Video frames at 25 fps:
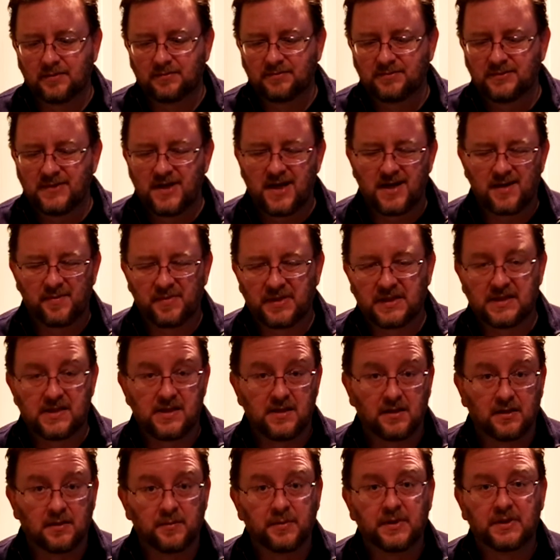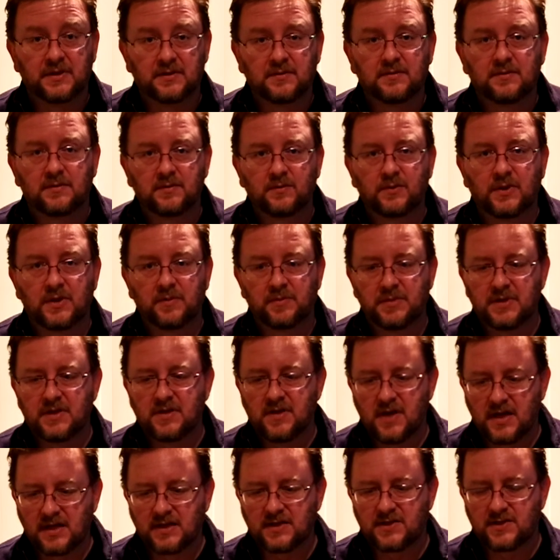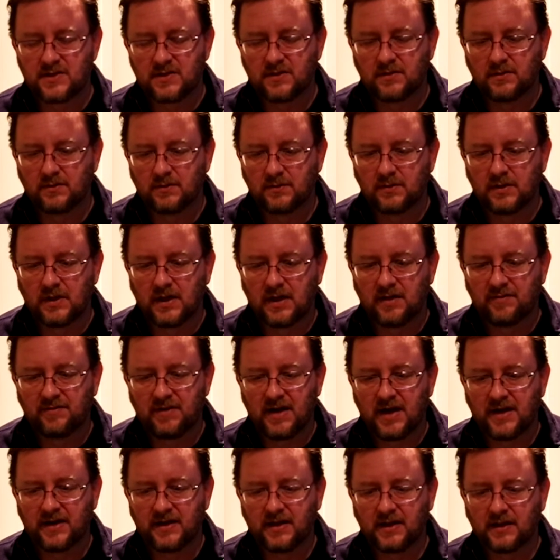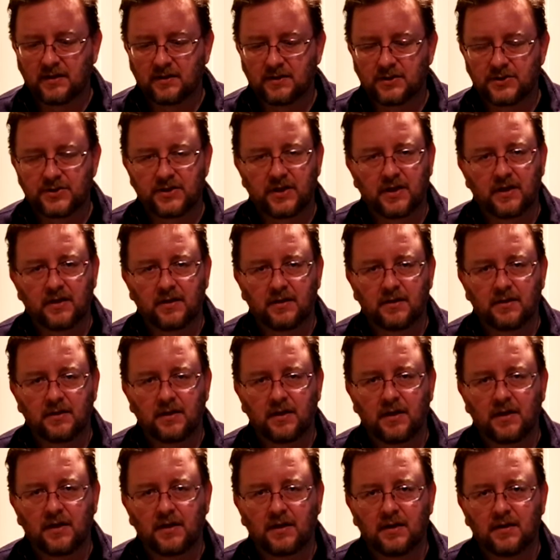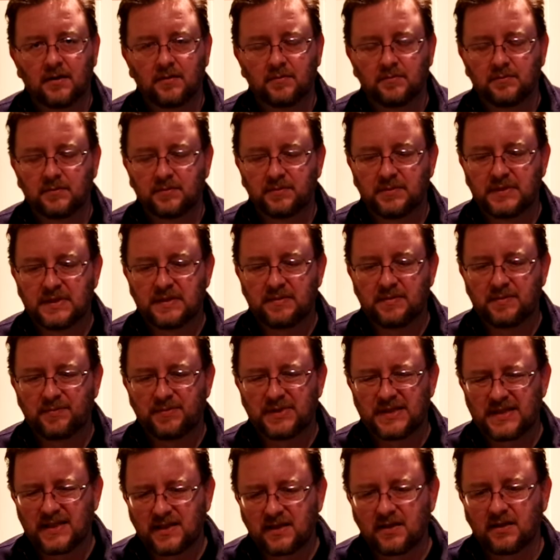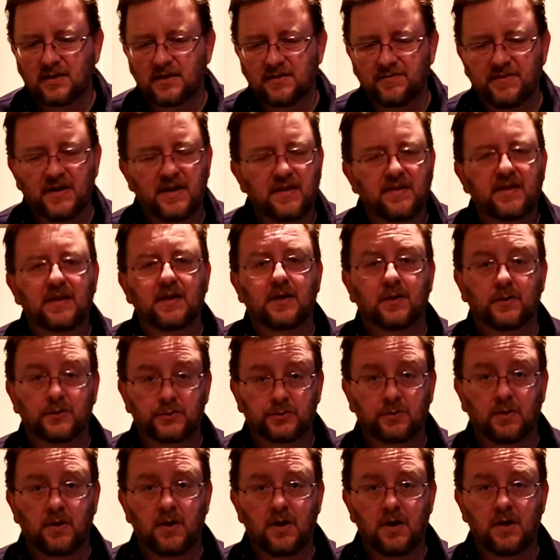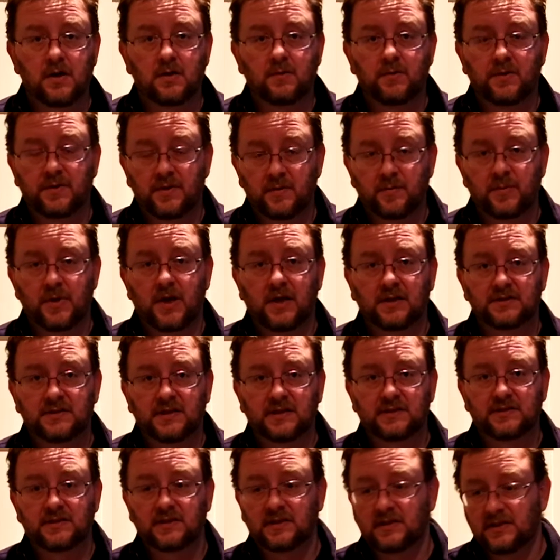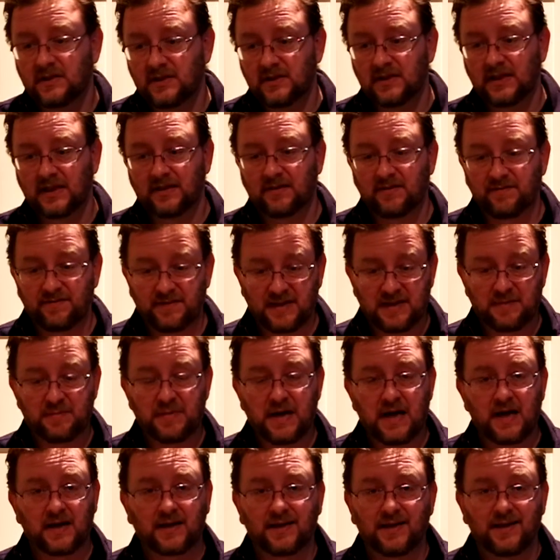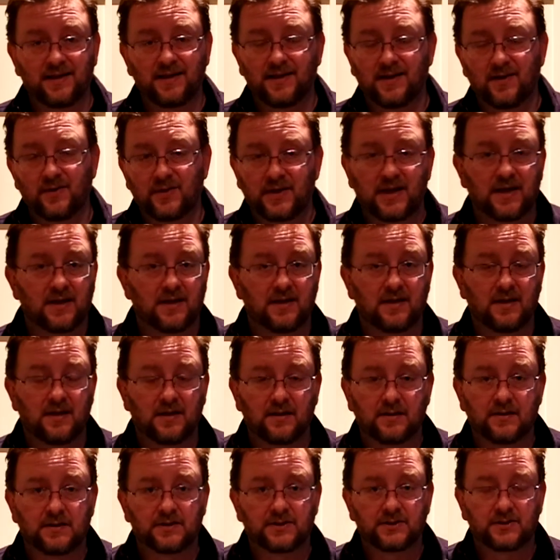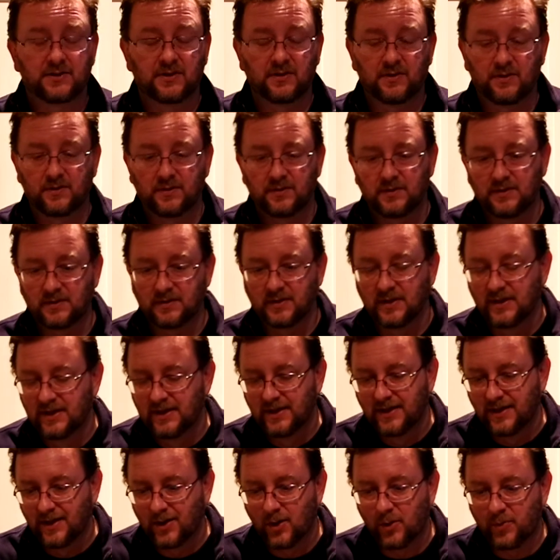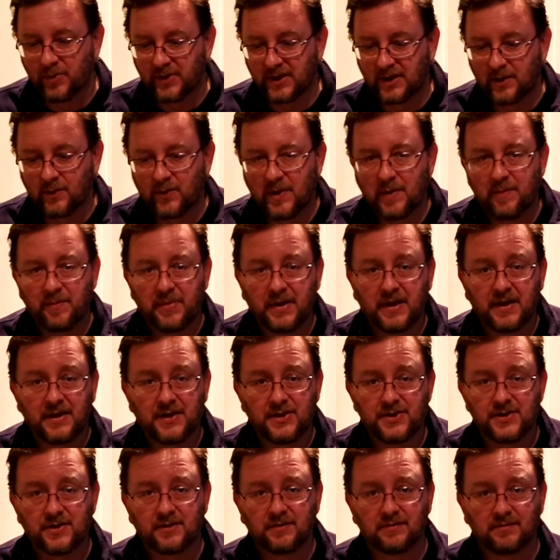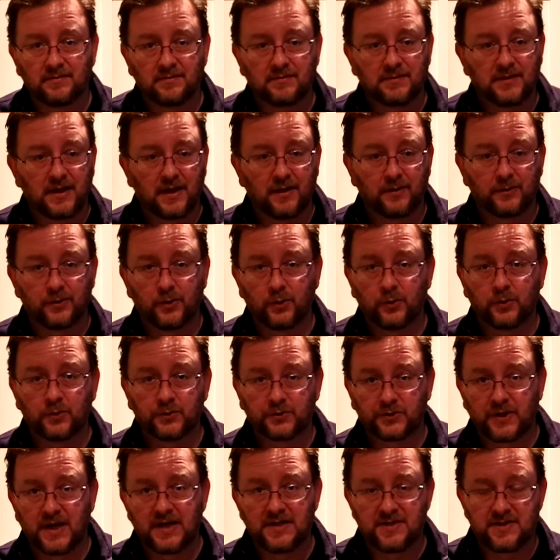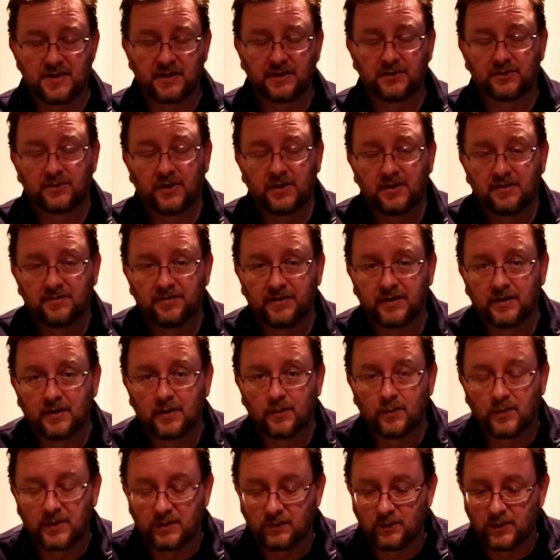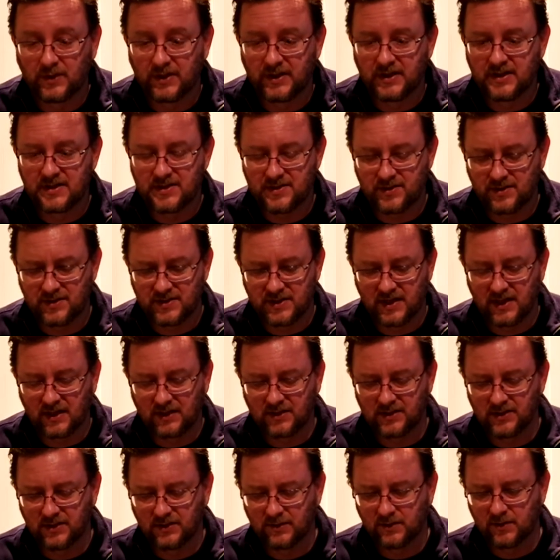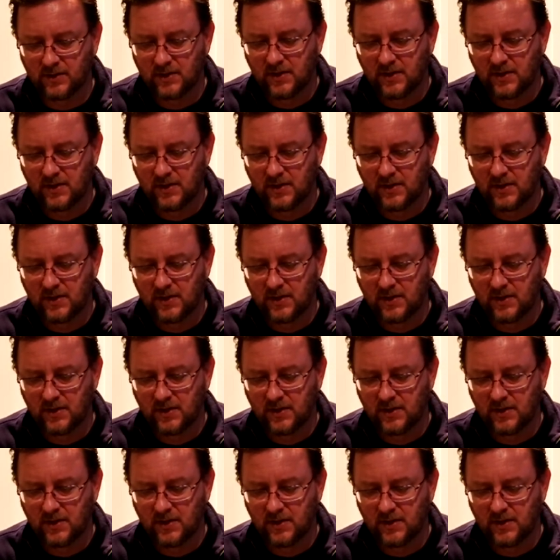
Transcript: not a big deal, but it would have been nice to have had English there. Particularly if anything goes wrong with the processing and you get feedback, you don't get it in English. So opening a web page and, you know, Google Translate, trying to figure out what it is they're saying to you.